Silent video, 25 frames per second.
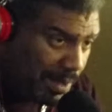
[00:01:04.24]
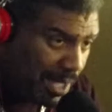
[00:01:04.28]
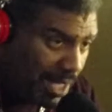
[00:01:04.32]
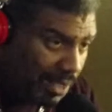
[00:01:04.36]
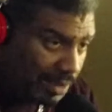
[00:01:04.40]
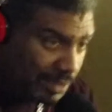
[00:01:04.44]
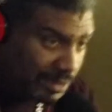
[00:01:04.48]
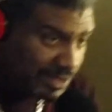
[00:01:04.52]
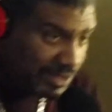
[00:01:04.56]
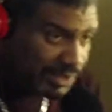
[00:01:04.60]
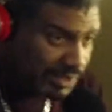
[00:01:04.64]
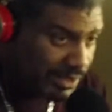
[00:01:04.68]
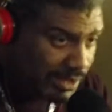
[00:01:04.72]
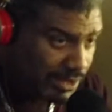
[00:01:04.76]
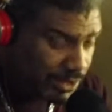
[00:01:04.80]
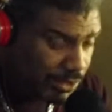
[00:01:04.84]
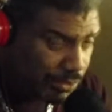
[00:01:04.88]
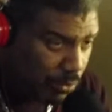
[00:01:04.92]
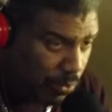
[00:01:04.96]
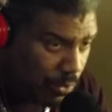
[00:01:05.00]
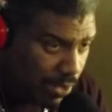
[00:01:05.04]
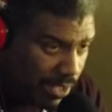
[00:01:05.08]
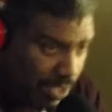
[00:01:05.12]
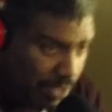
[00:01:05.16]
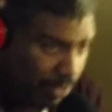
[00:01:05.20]
policy,
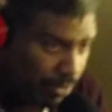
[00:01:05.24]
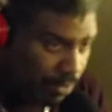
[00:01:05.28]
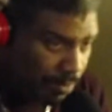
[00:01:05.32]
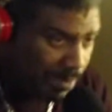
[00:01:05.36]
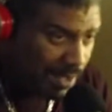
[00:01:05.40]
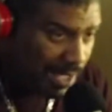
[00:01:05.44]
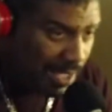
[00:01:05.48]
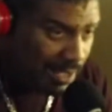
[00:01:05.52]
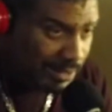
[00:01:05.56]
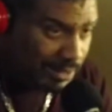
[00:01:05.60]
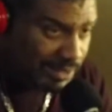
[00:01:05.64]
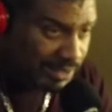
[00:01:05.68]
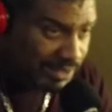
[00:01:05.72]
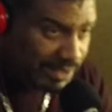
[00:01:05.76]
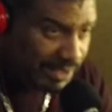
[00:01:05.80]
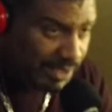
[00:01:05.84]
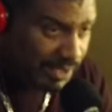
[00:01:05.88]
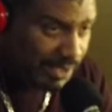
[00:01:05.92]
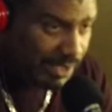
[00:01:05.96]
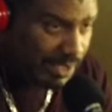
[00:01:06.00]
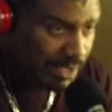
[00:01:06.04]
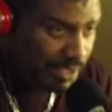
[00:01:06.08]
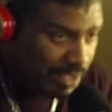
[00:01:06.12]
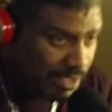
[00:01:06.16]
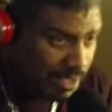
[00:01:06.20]
20-year
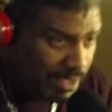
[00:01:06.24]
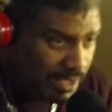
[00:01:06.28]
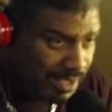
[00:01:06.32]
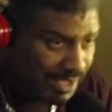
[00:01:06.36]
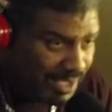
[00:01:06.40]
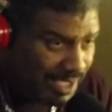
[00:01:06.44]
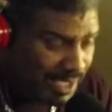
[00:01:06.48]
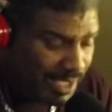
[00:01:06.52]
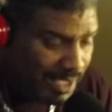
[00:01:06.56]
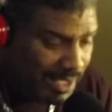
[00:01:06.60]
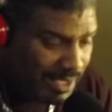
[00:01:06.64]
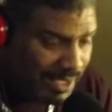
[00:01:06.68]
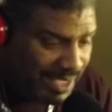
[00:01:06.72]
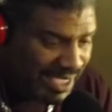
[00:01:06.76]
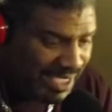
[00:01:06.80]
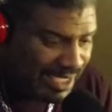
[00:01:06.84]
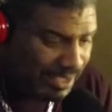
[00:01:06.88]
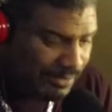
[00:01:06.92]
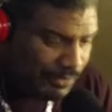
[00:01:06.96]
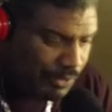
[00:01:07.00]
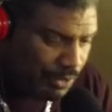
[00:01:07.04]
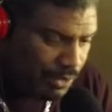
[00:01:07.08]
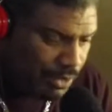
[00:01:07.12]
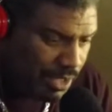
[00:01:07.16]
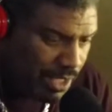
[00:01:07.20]
policy, and
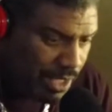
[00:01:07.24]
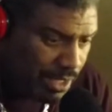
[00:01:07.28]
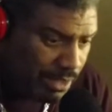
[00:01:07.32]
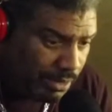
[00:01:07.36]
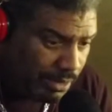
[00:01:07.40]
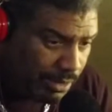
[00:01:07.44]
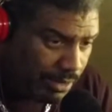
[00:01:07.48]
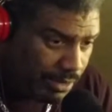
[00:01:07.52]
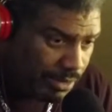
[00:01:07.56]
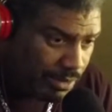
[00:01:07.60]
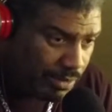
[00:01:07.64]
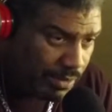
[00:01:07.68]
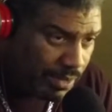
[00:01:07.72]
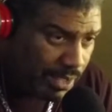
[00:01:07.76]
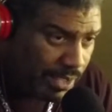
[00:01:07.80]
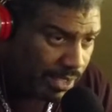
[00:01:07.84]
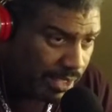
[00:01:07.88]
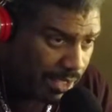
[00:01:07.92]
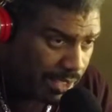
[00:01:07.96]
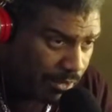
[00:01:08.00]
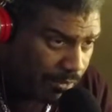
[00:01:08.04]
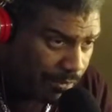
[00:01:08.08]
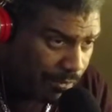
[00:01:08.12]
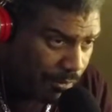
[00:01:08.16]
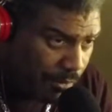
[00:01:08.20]
if you're younger, you can
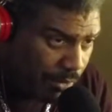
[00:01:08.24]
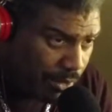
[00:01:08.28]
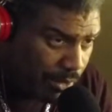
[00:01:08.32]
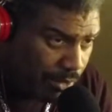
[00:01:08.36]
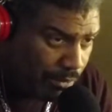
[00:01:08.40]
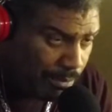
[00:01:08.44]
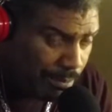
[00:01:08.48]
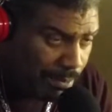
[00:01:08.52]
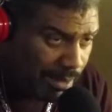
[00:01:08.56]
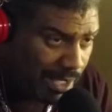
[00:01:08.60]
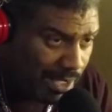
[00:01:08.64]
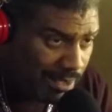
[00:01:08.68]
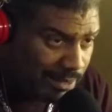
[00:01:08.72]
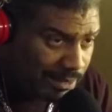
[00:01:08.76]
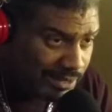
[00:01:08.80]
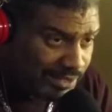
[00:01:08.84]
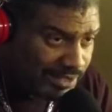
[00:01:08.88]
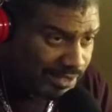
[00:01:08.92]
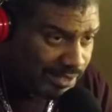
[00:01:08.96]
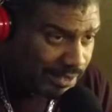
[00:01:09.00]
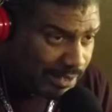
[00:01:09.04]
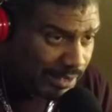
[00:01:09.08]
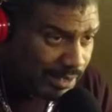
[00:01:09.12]
get a 30-year policy.